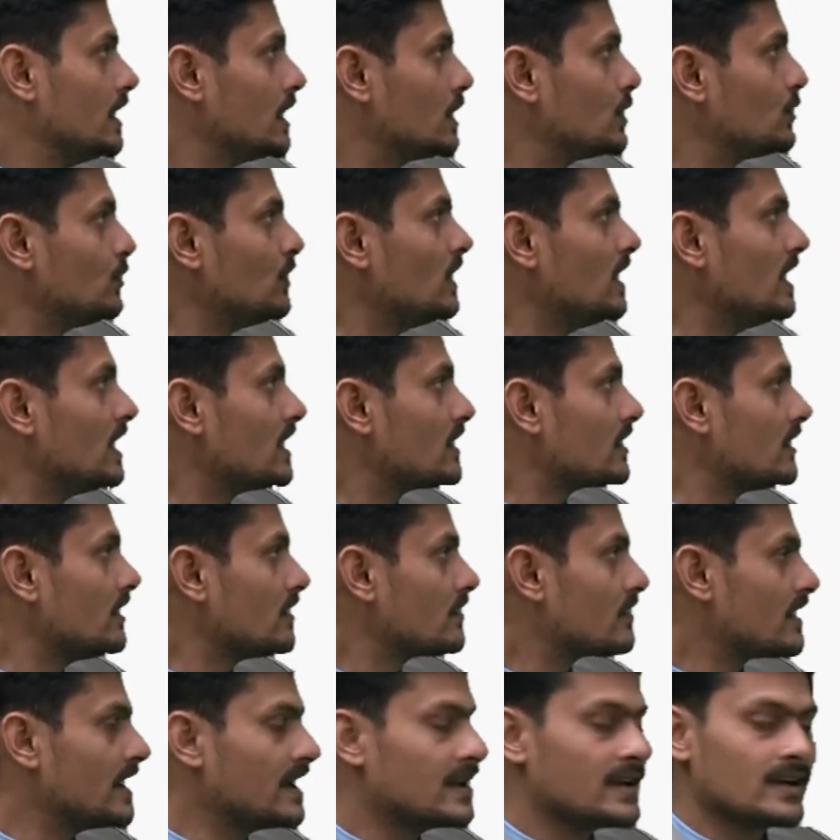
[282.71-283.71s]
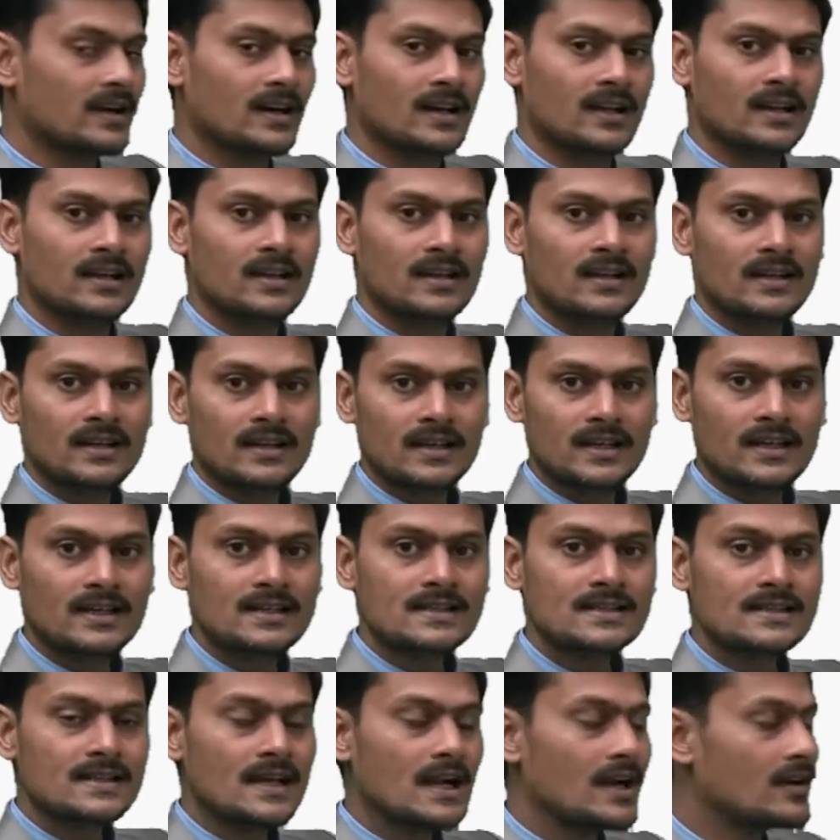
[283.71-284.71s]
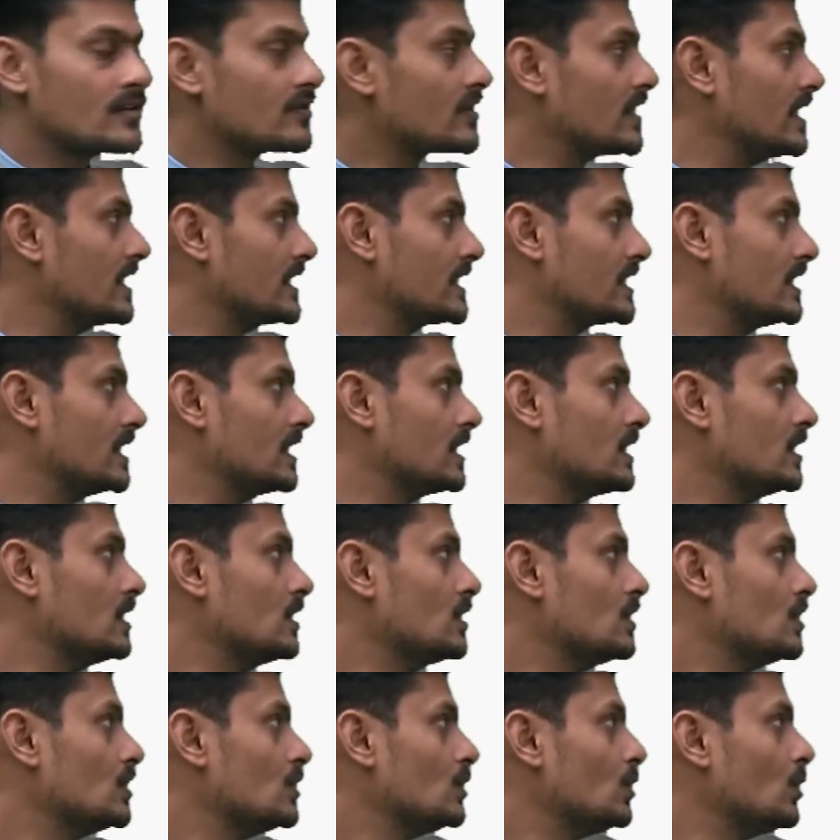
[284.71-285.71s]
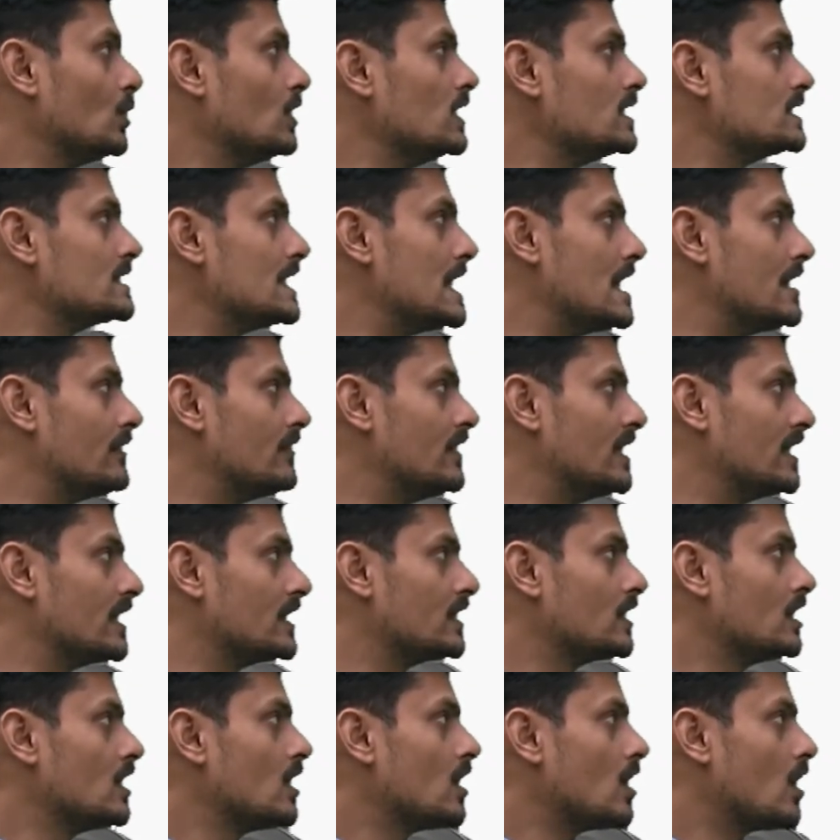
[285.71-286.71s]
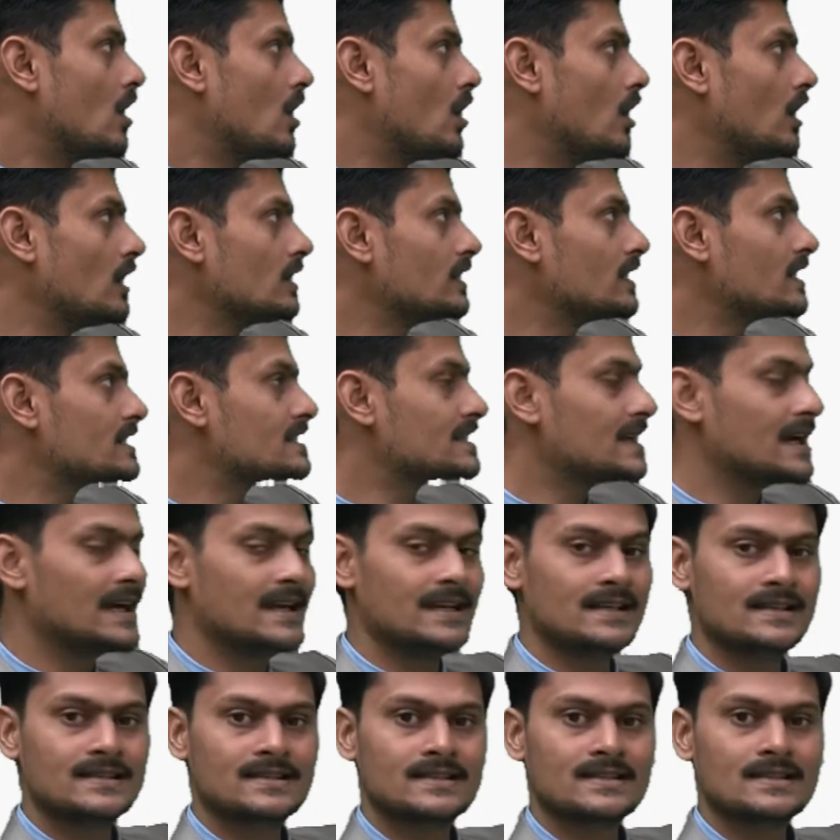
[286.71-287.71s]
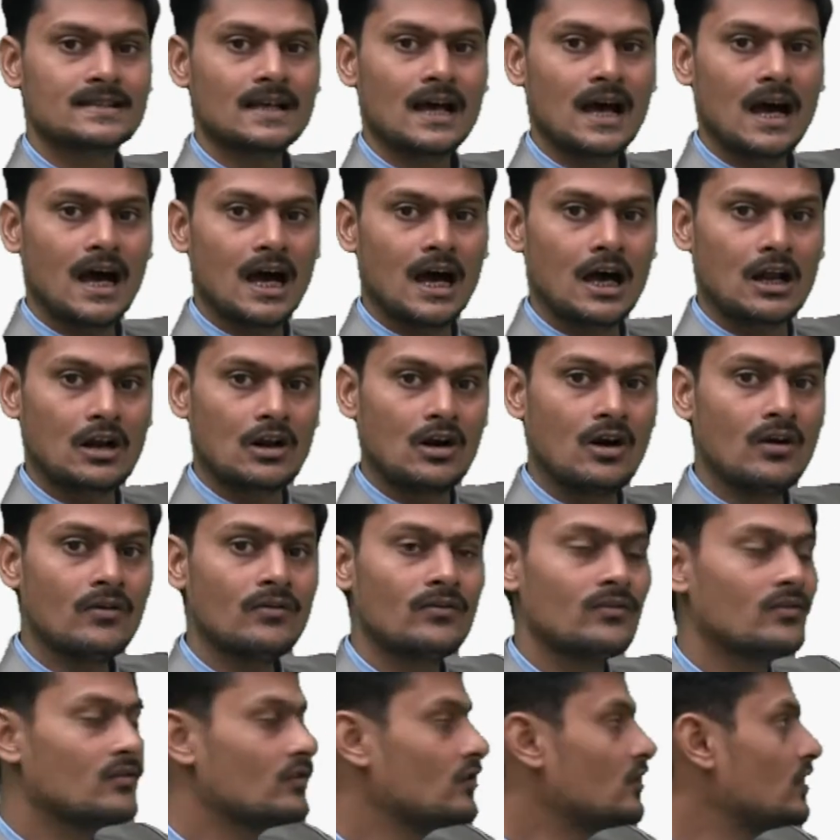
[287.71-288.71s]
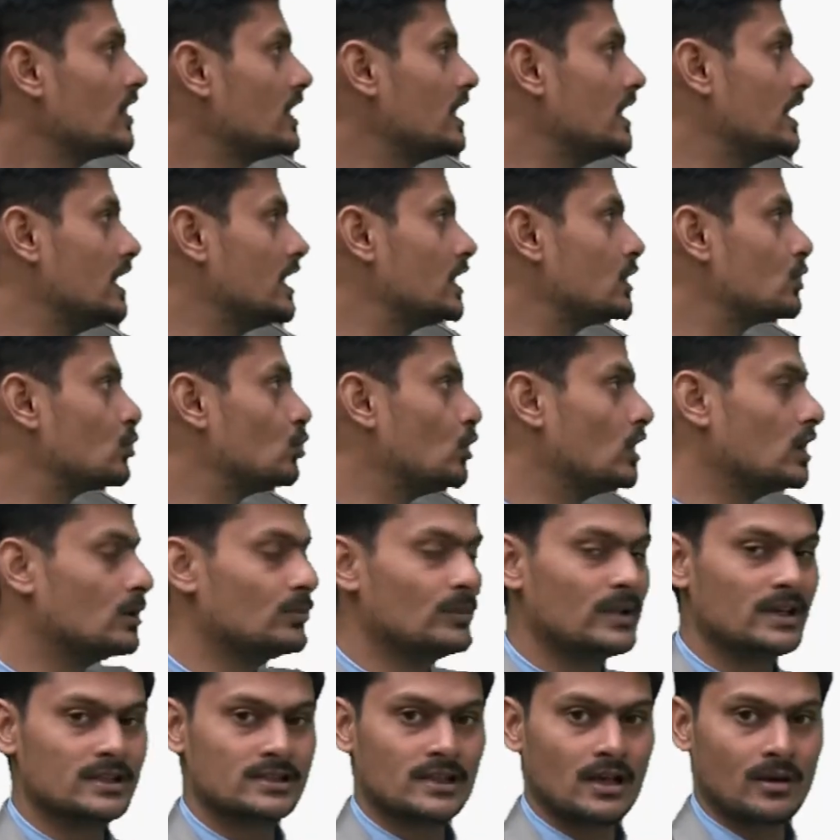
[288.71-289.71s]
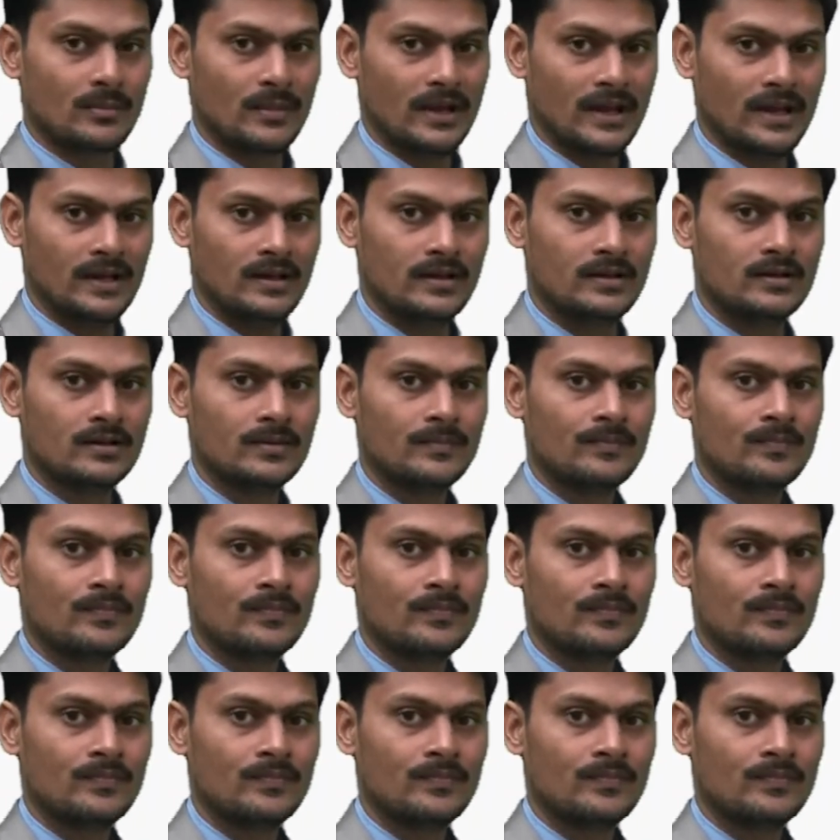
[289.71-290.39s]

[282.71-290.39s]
Equilateral triangle is a triangle who is having all the sides are of equal measurement.